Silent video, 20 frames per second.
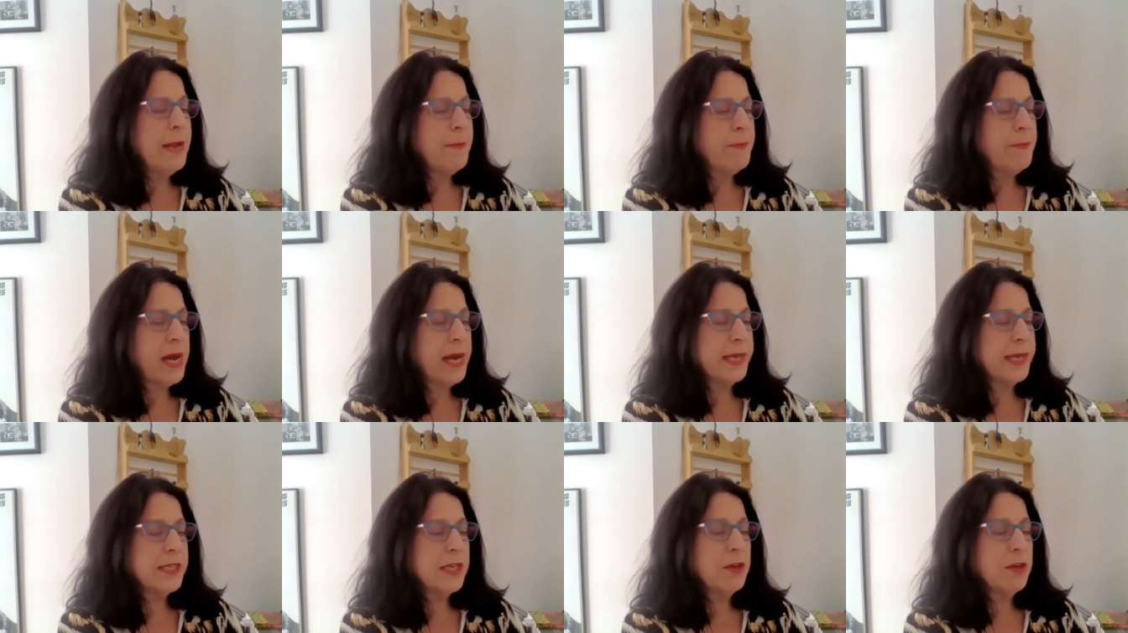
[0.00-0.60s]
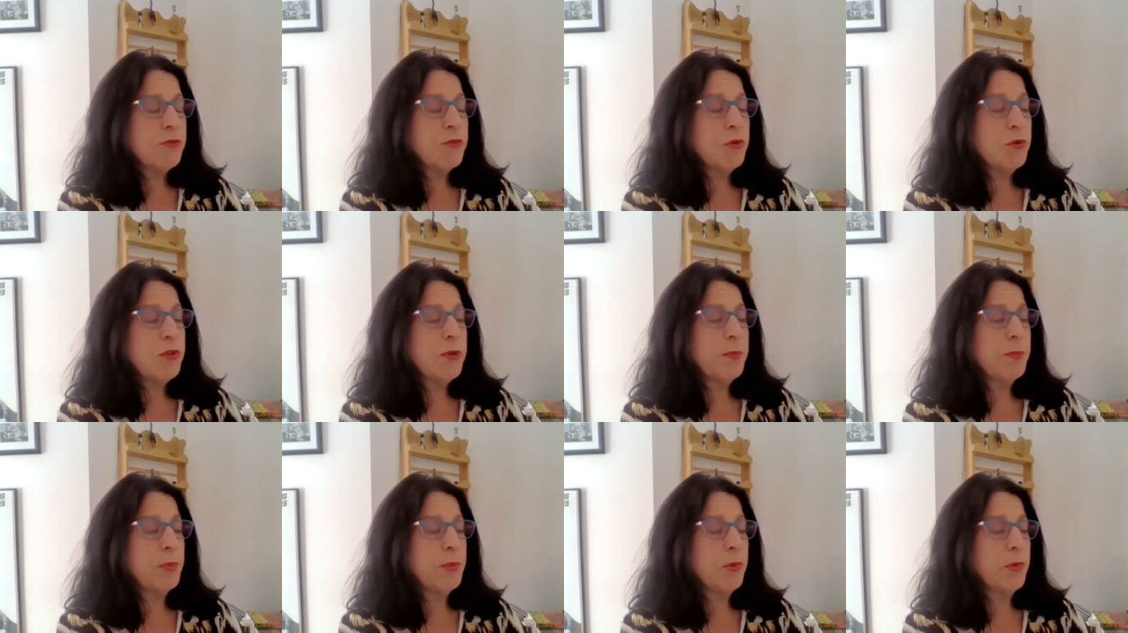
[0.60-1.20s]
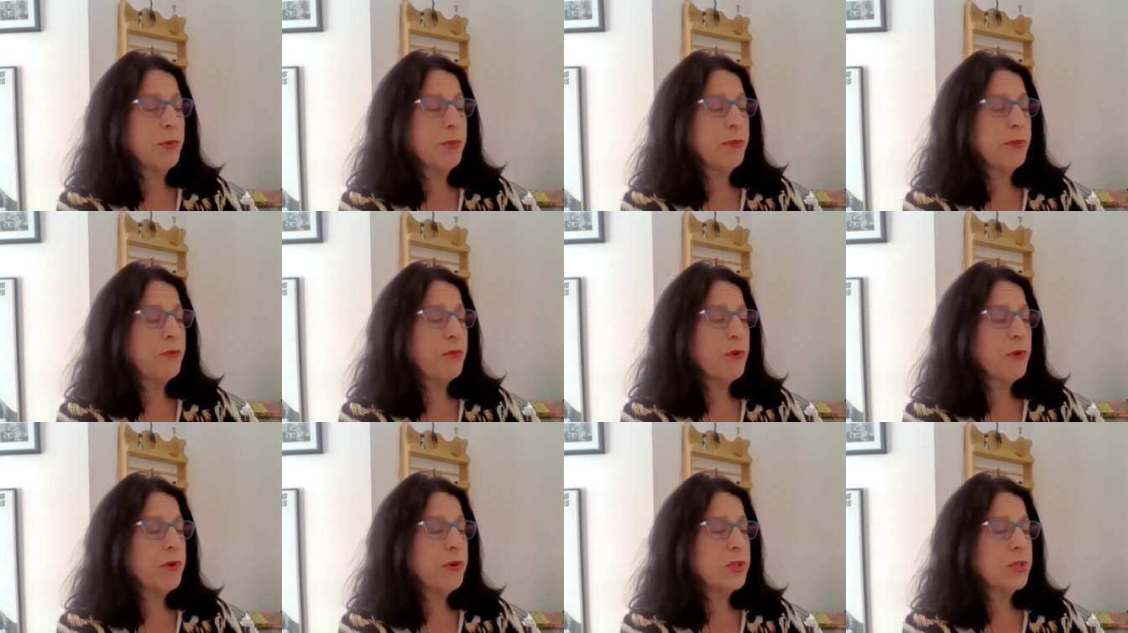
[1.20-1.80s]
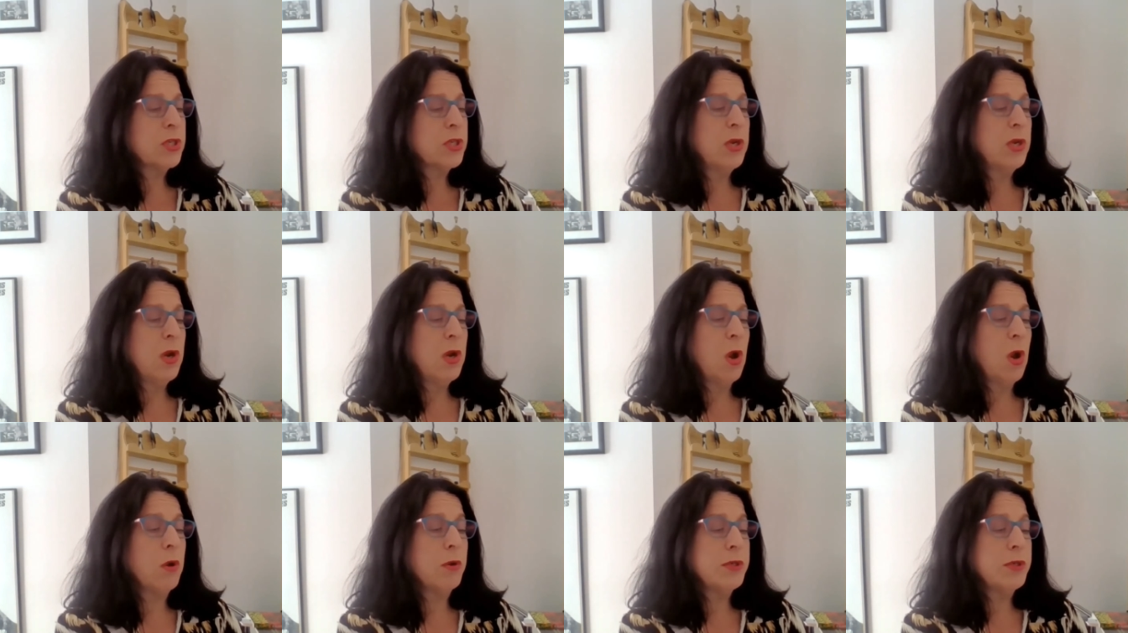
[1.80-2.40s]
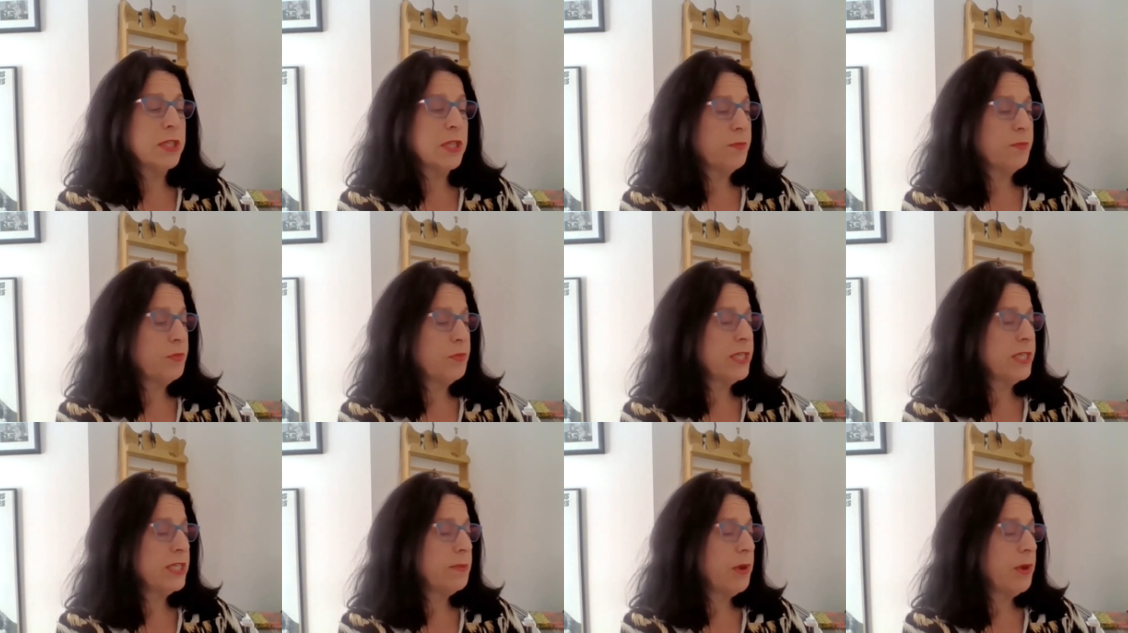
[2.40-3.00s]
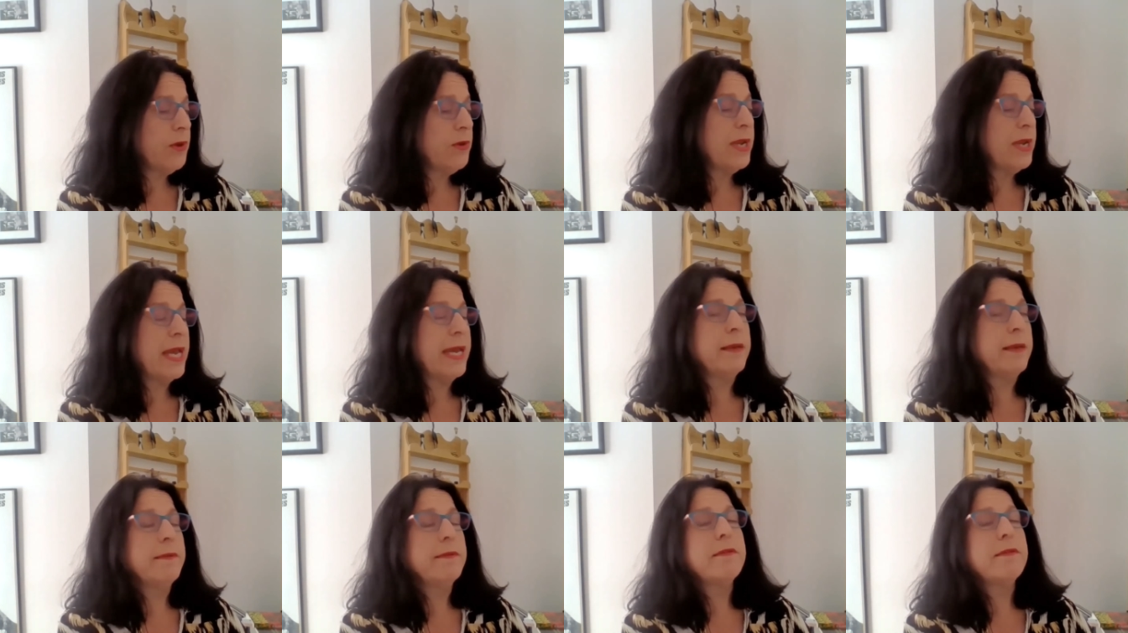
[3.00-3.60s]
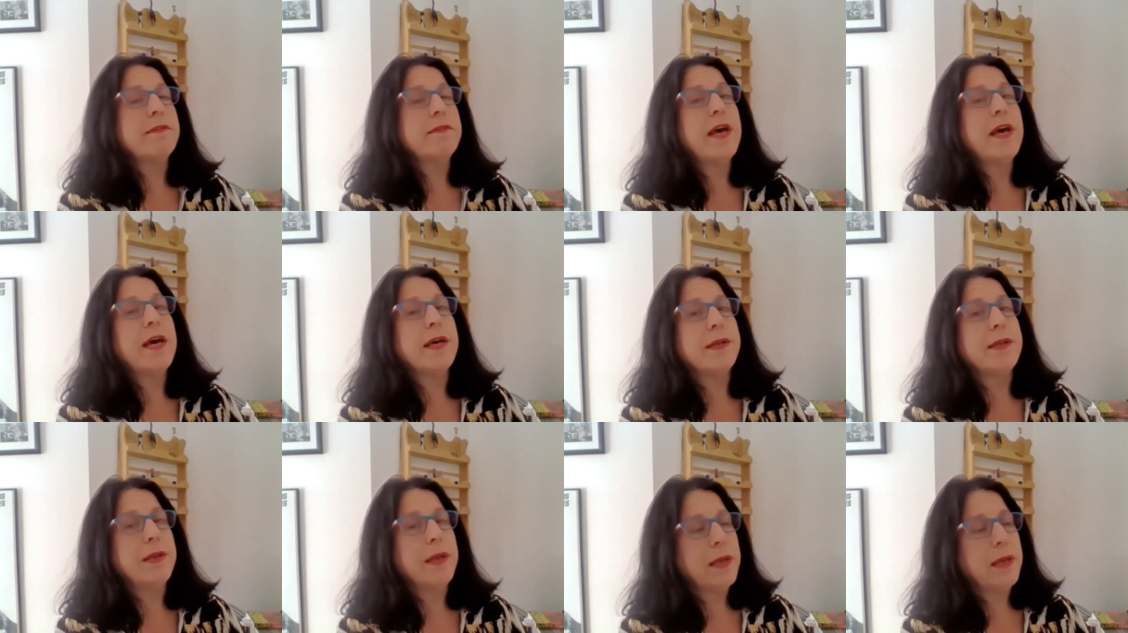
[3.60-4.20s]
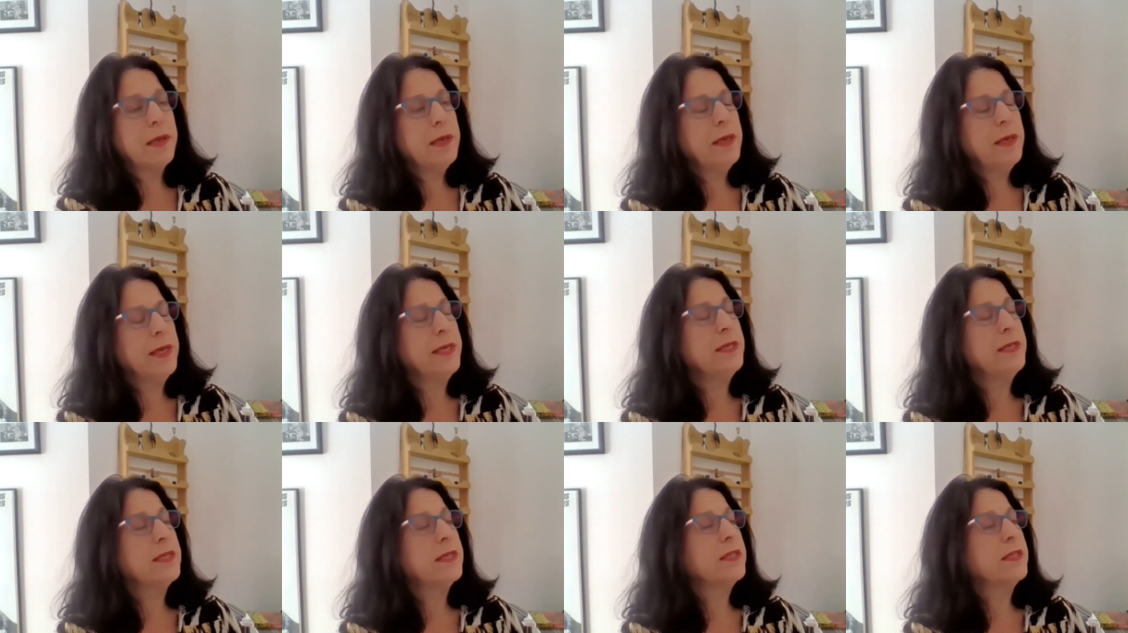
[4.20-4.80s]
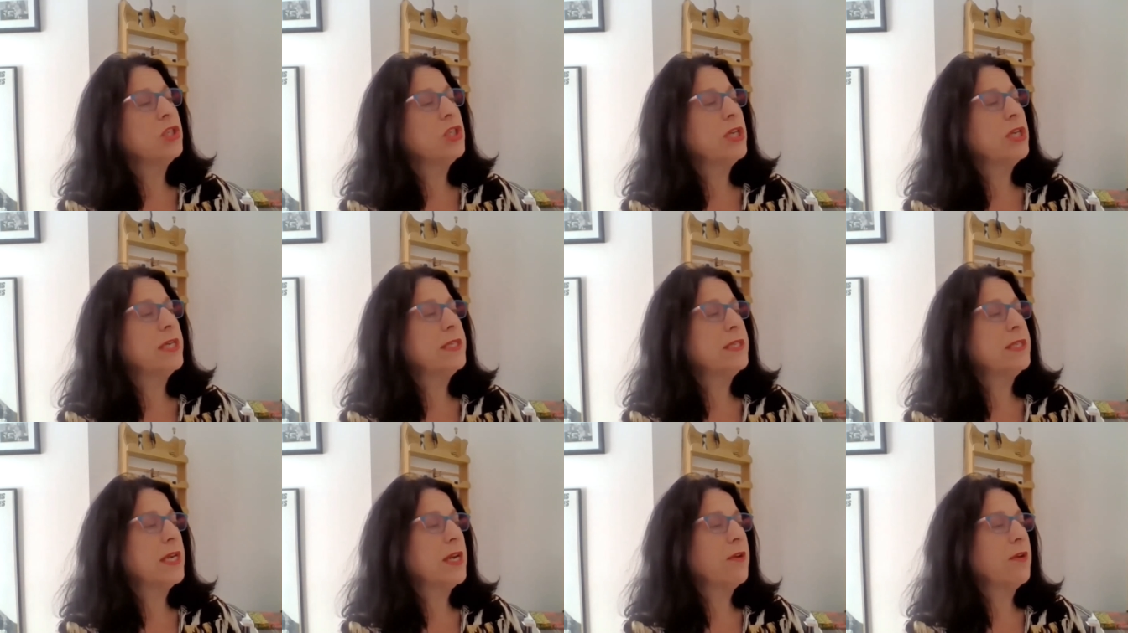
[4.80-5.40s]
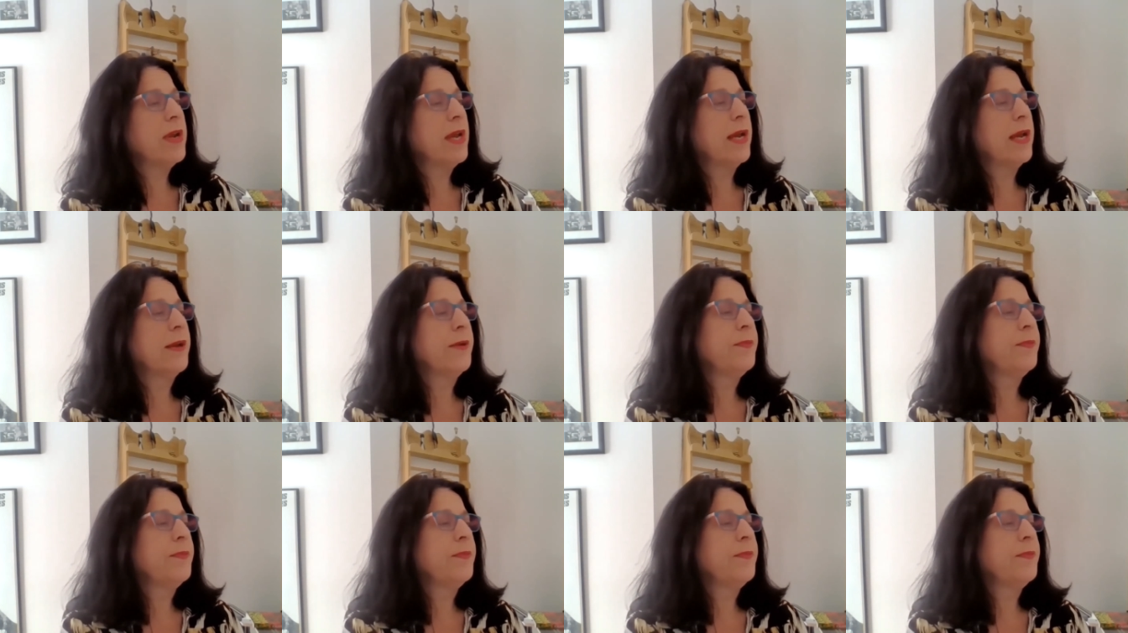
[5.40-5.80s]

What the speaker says: passing through the broad throat onto the breastbone and thud into the chest area.